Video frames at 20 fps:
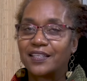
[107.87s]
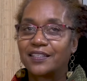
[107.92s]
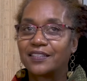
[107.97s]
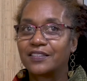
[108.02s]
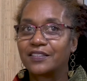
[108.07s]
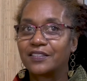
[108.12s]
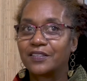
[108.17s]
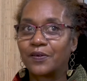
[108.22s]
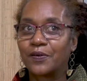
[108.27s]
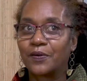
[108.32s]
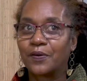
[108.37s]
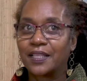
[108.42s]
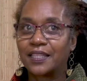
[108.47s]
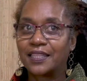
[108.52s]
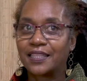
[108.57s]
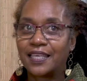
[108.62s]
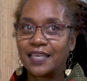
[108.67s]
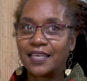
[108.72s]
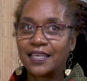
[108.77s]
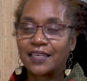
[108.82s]
So I
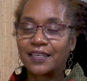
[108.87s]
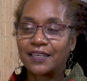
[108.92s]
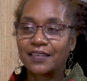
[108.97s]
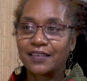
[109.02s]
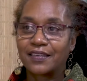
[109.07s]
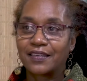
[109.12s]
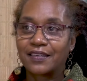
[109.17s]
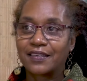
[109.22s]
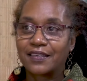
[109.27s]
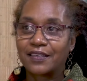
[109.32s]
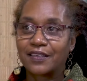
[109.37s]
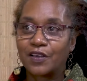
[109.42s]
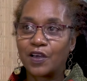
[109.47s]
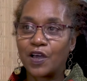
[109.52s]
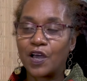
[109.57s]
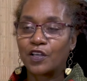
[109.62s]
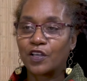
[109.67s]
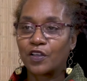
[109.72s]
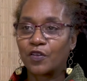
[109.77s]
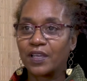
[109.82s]
think
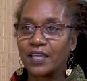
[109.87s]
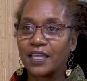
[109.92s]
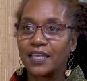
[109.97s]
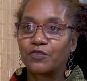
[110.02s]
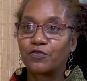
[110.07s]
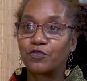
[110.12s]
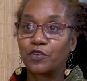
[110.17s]
conquering it